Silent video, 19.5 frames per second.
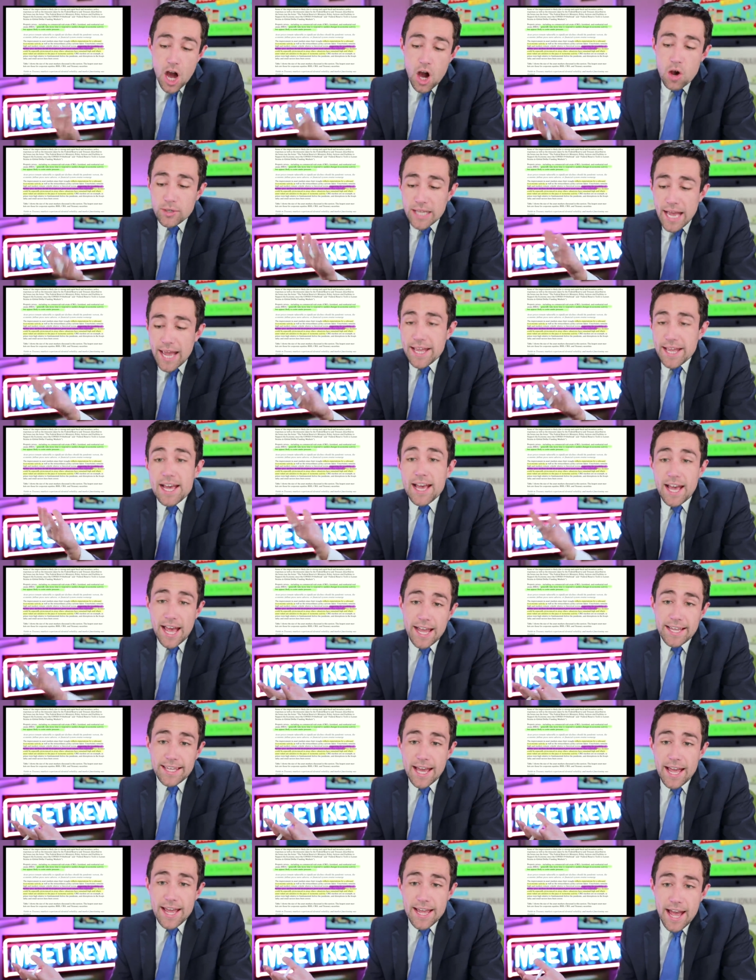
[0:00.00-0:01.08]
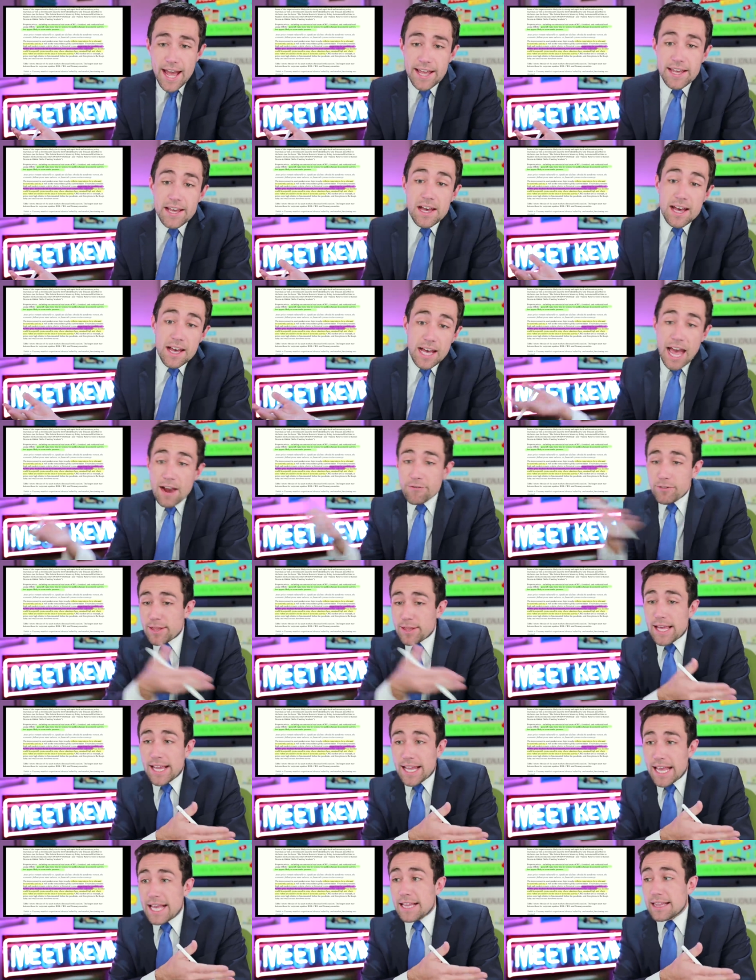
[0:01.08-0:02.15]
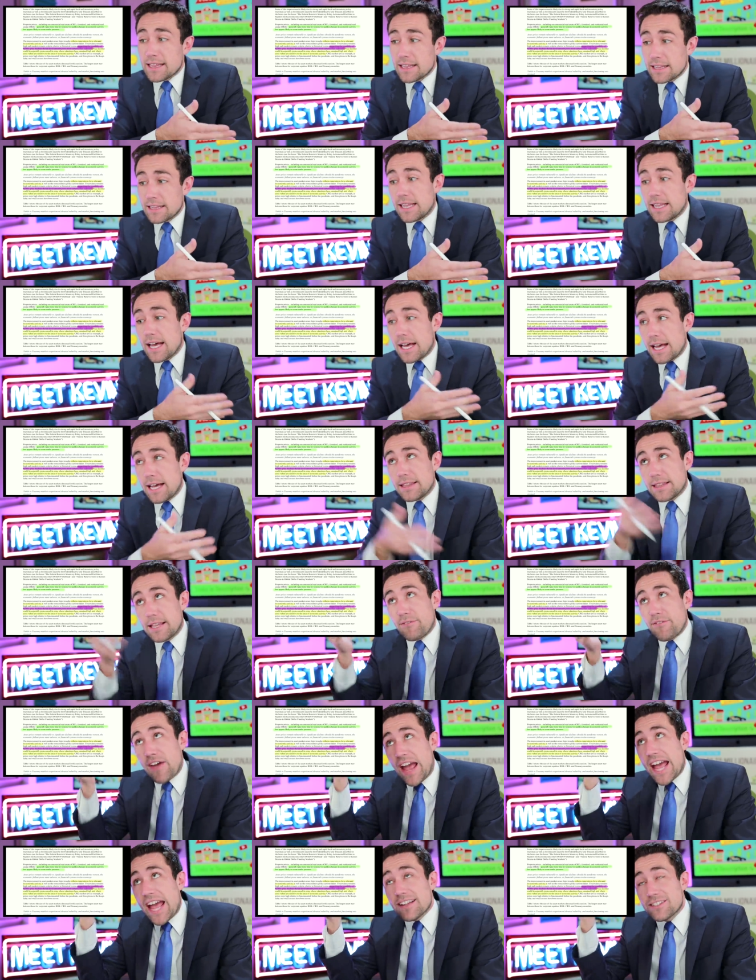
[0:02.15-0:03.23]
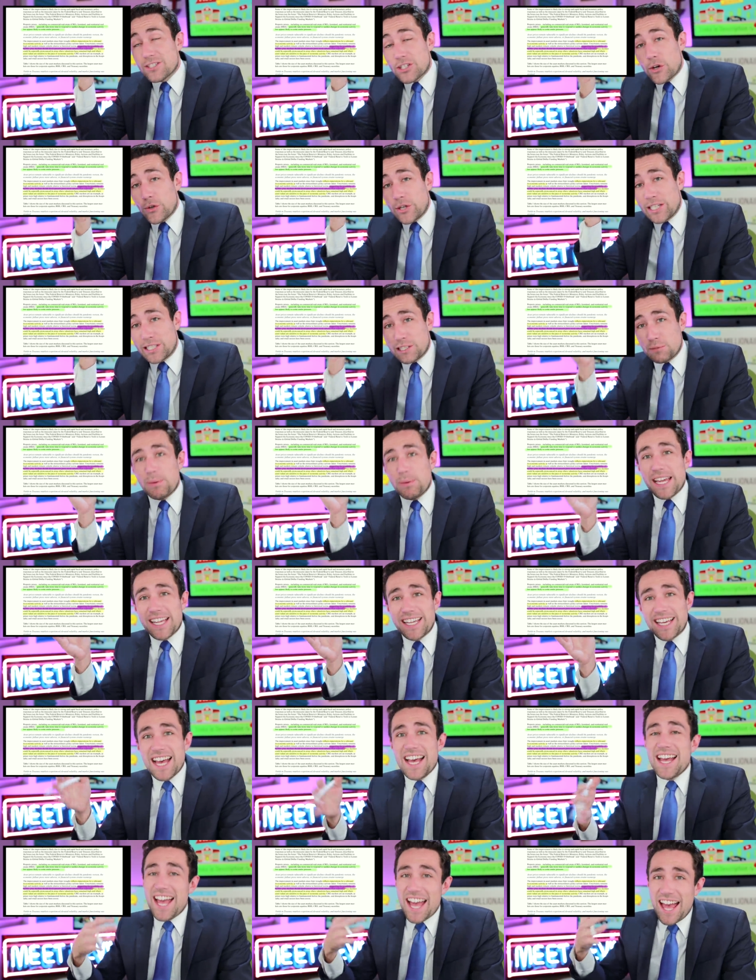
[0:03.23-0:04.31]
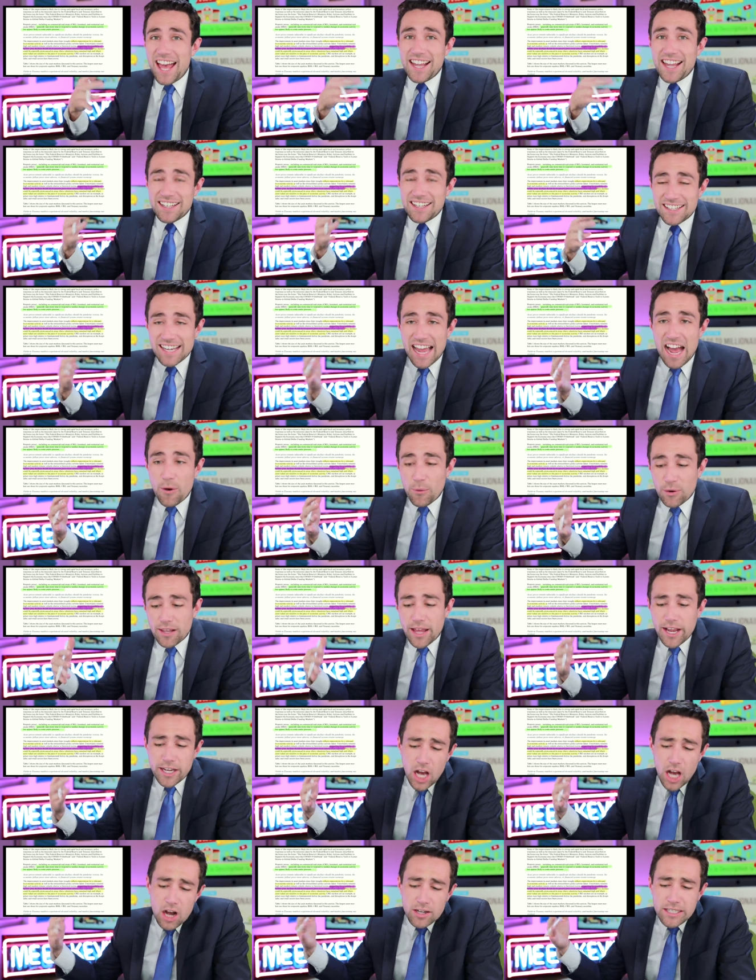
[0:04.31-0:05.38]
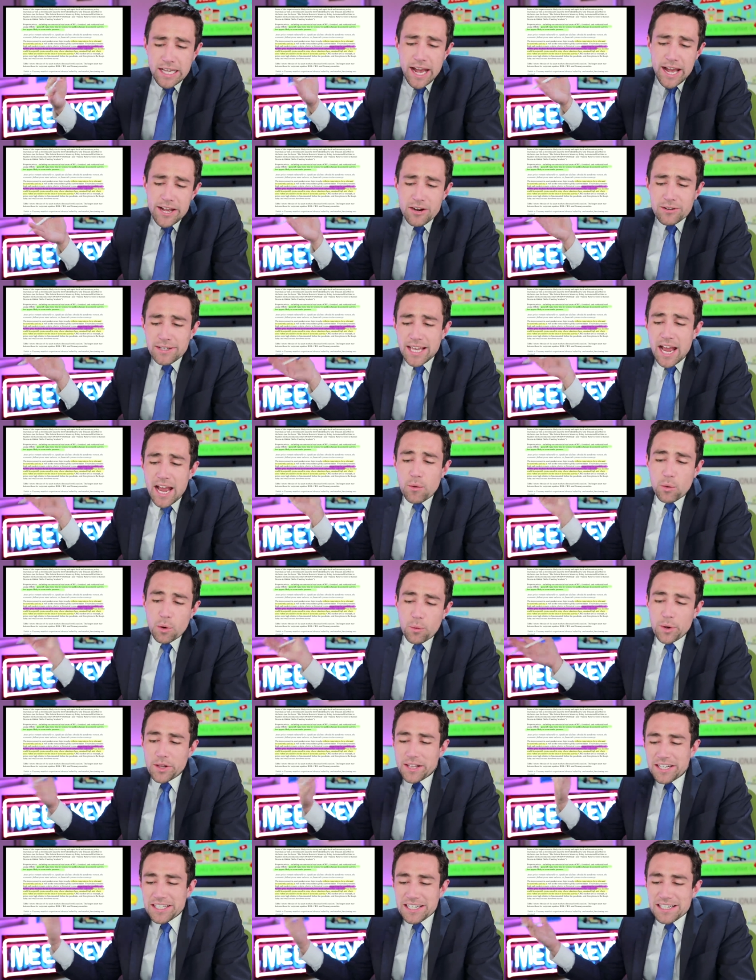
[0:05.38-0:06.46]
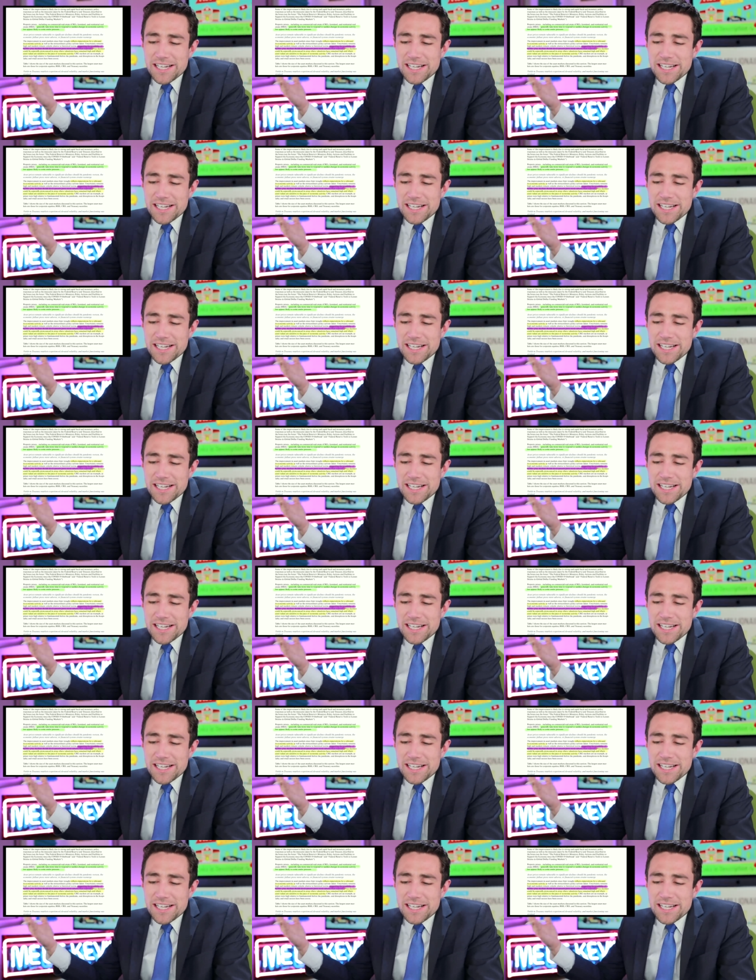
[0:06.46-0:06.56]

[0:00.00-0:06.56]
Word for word: Okay, aka everything hit the the fan, so to speak, and now we're like, okay, okay, we're willing to